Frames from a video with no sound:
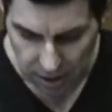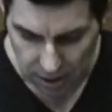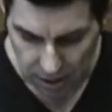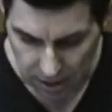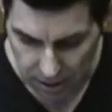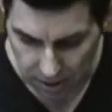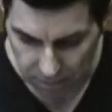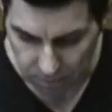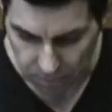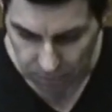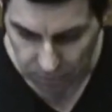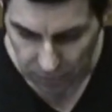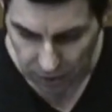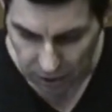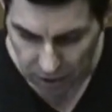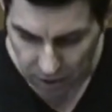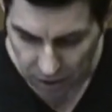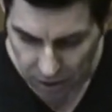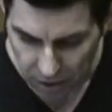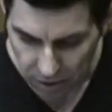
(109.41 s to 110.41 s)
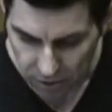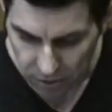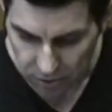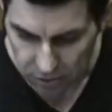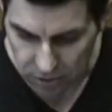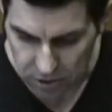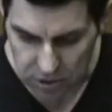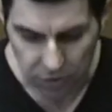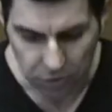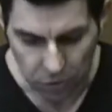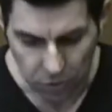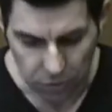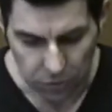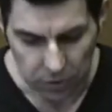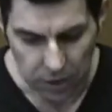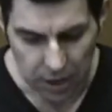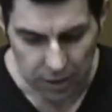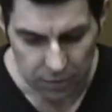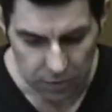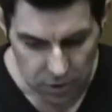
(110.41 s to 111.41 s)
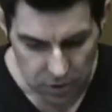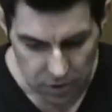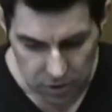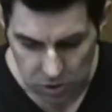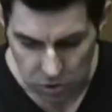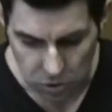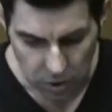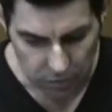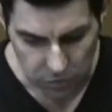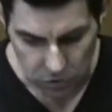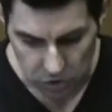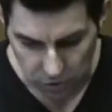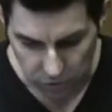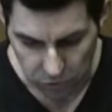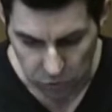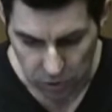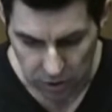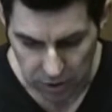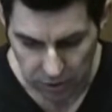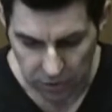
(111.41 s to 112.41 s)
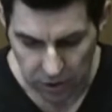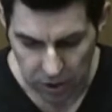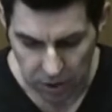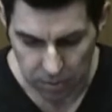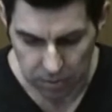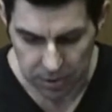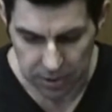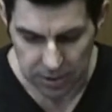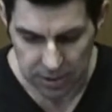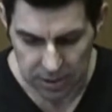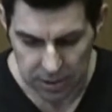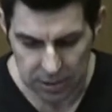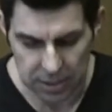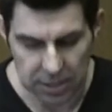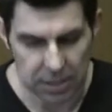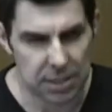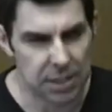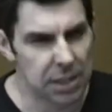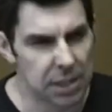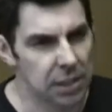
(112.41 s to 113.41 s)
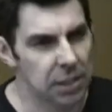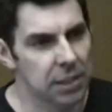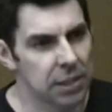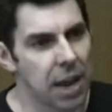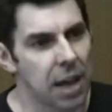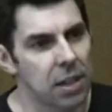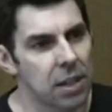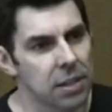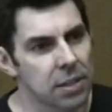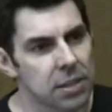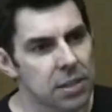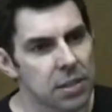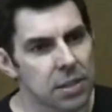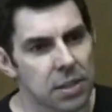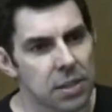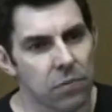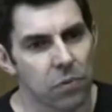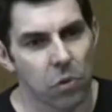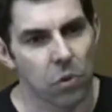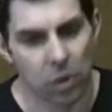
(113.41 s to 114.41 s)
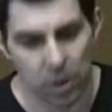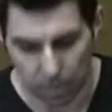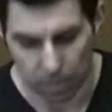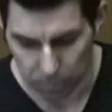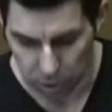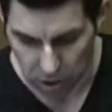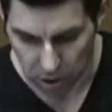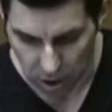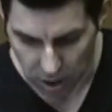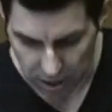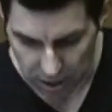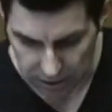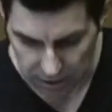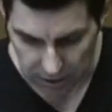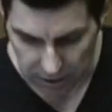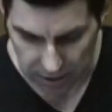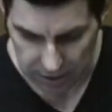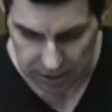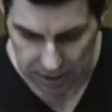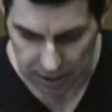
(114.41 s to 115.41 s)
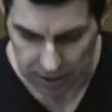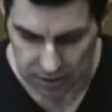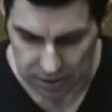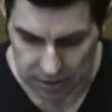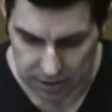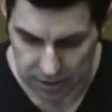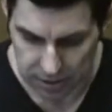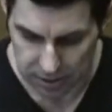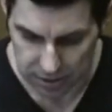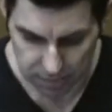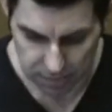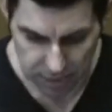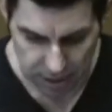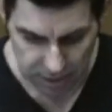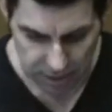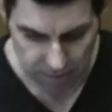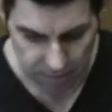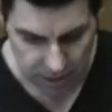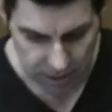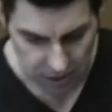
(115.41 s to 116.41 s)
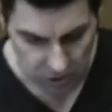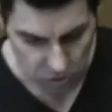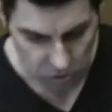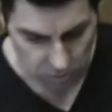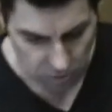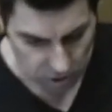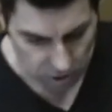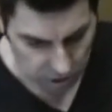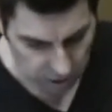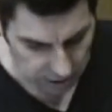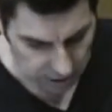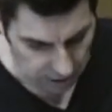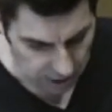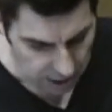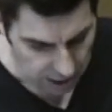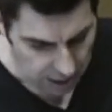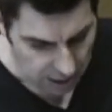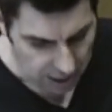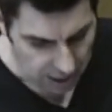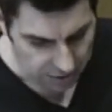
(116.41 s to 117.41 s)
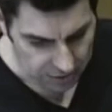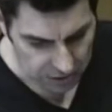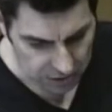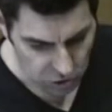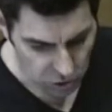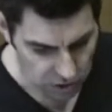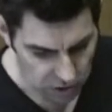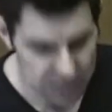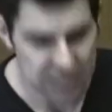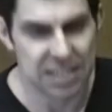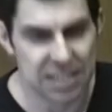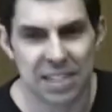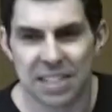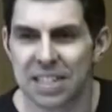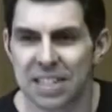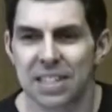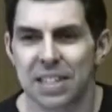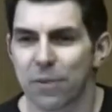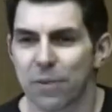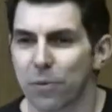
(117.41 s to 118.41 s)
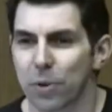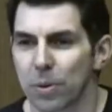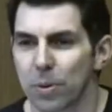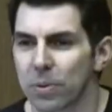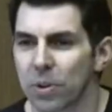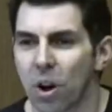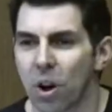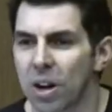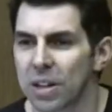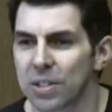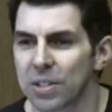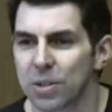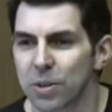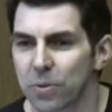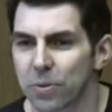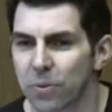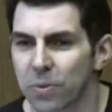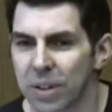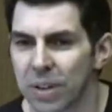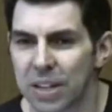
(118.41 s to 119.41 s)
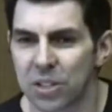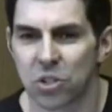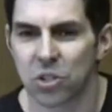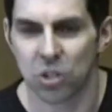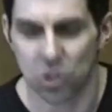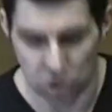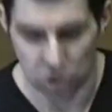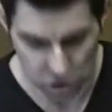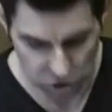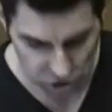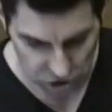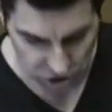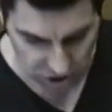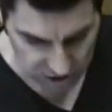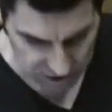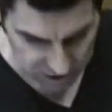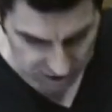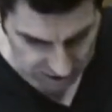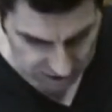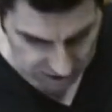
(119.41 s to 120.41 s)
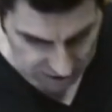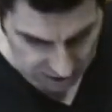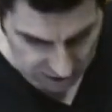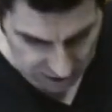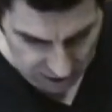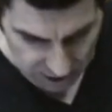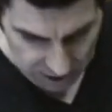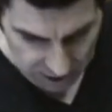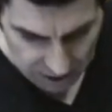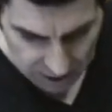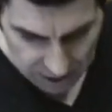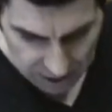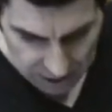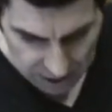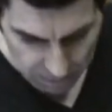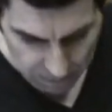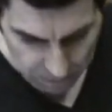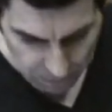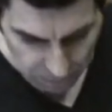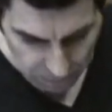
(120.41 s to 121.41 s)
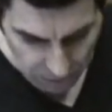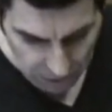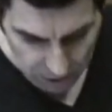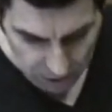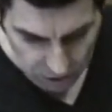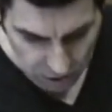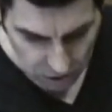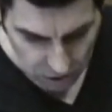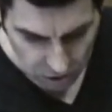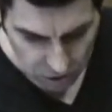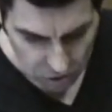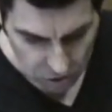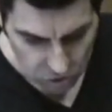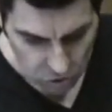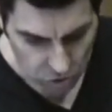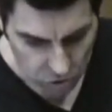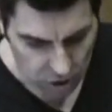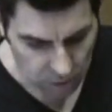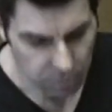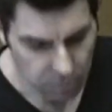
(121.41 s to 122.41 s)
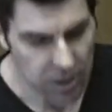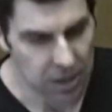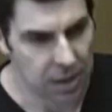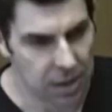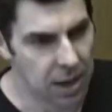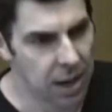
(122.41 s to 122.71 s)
Um, there's different flavors. You have software development, statistical analysis, and very applied analyses and mathematical modeling. And then you can sit in different kinds of institutions. Um, you can be